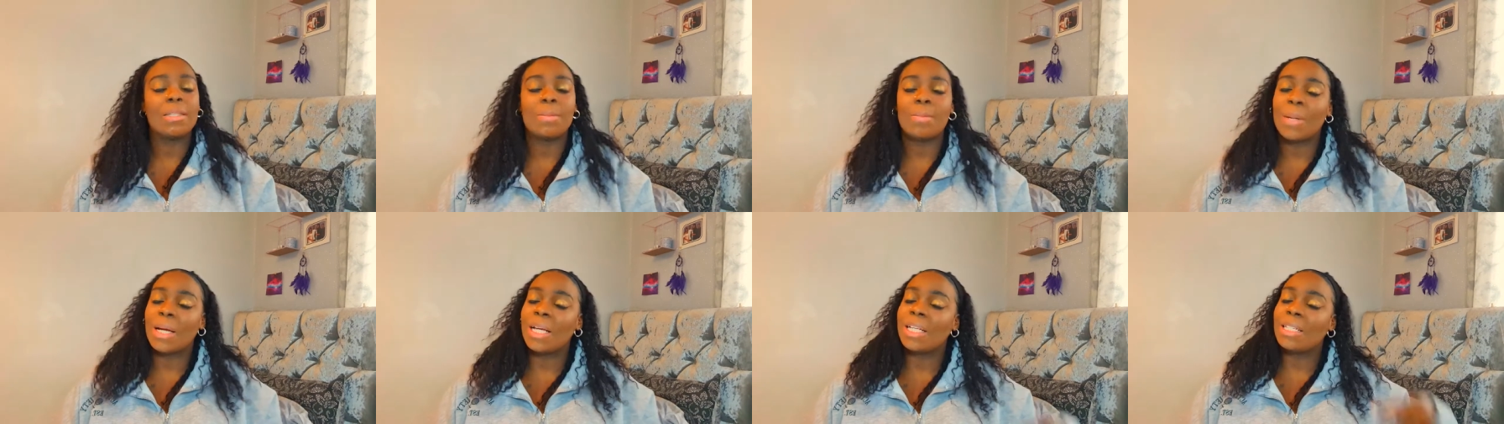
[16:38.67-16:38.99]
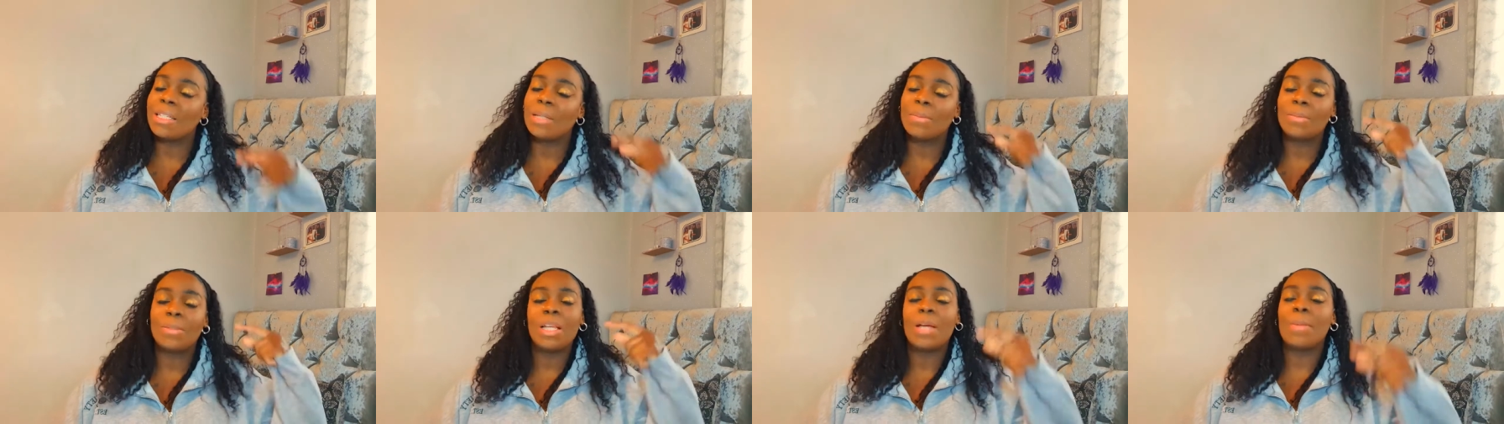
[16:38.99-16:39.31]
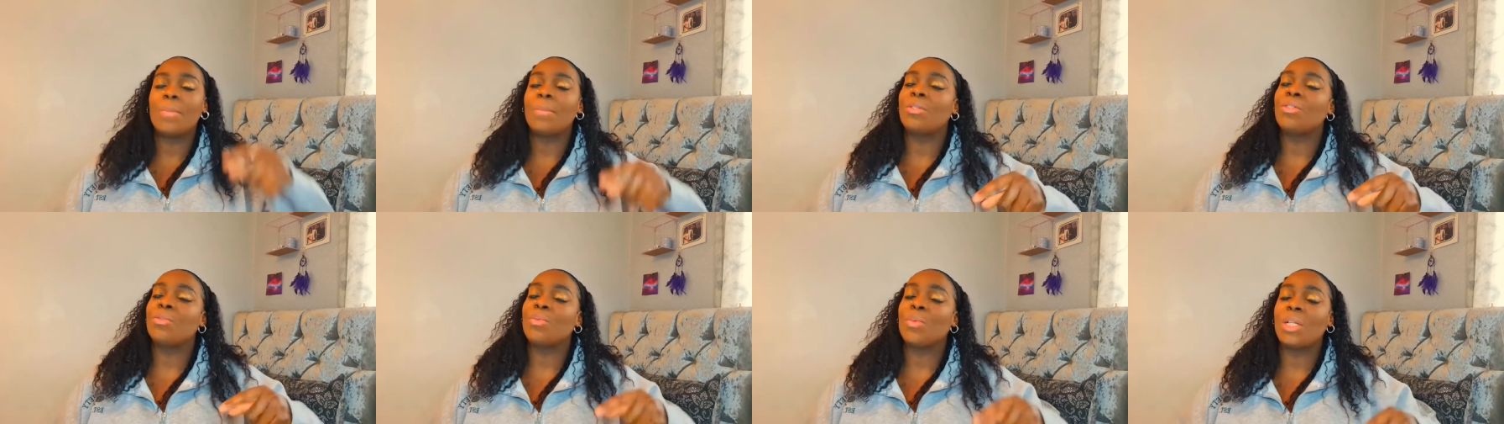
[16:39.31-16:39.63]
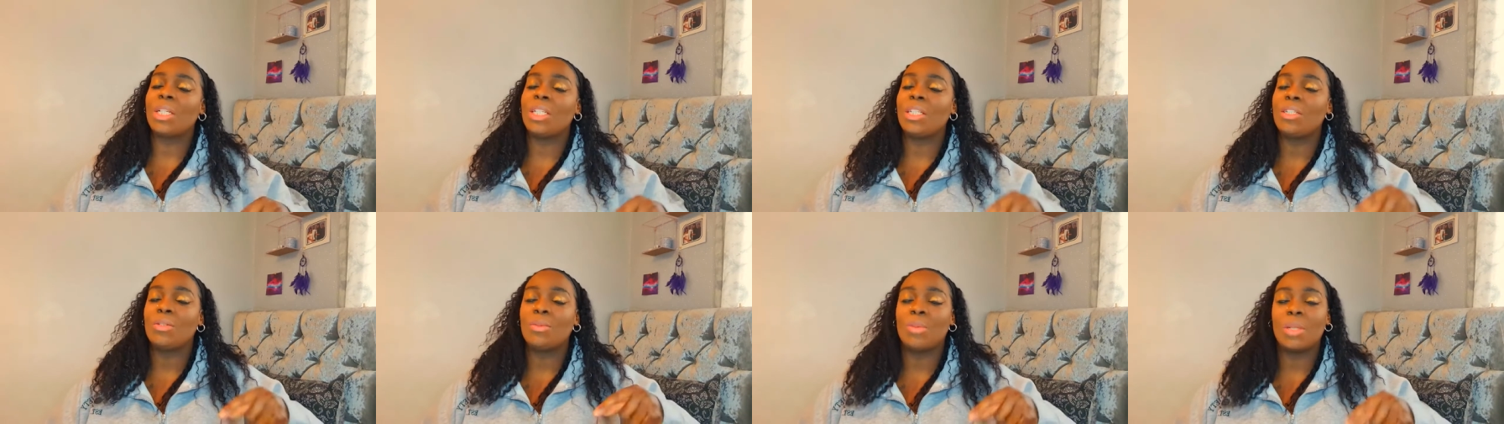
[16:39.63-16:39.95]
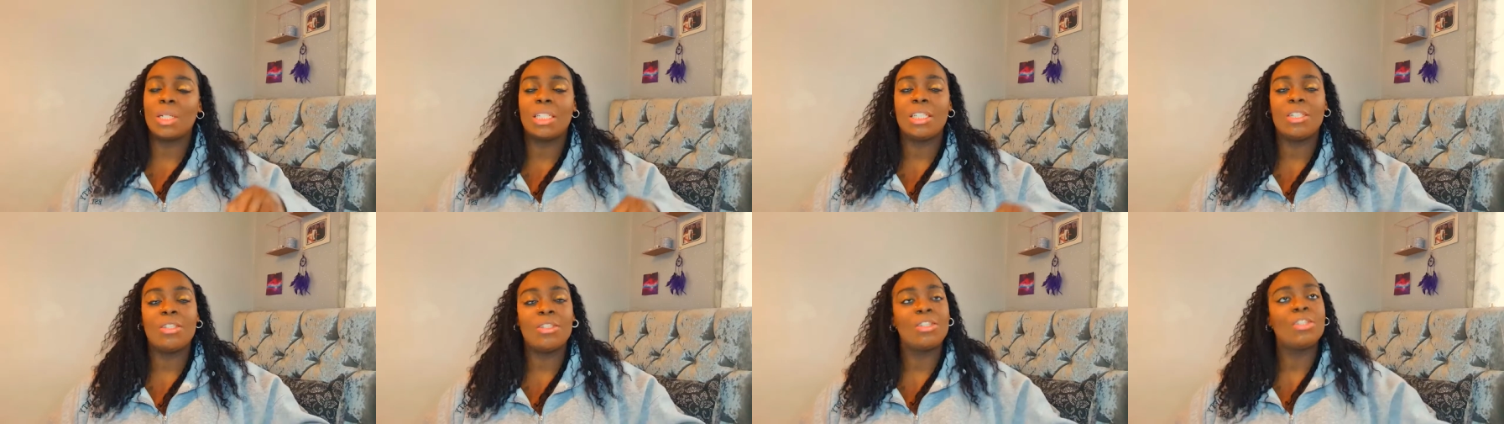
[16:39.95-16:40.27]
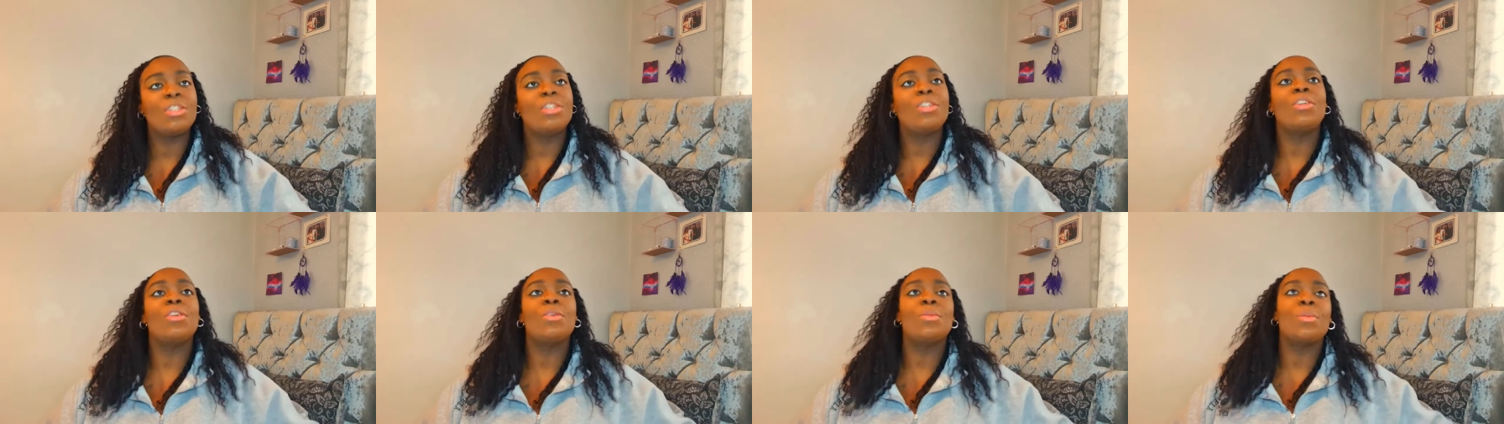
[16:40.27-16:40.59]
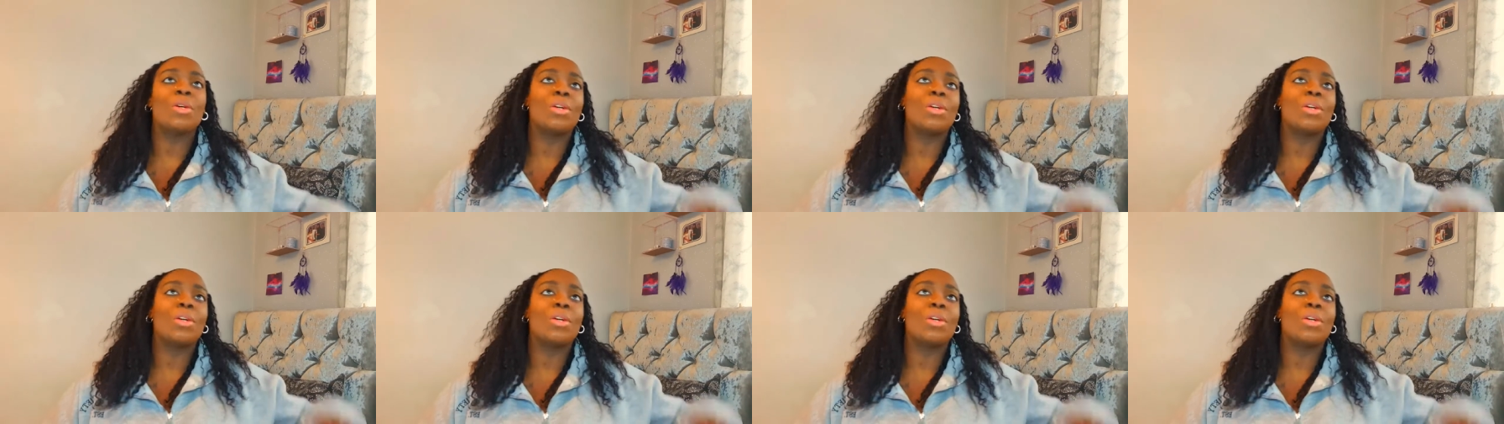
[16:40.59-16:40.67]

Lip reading: By September 2022,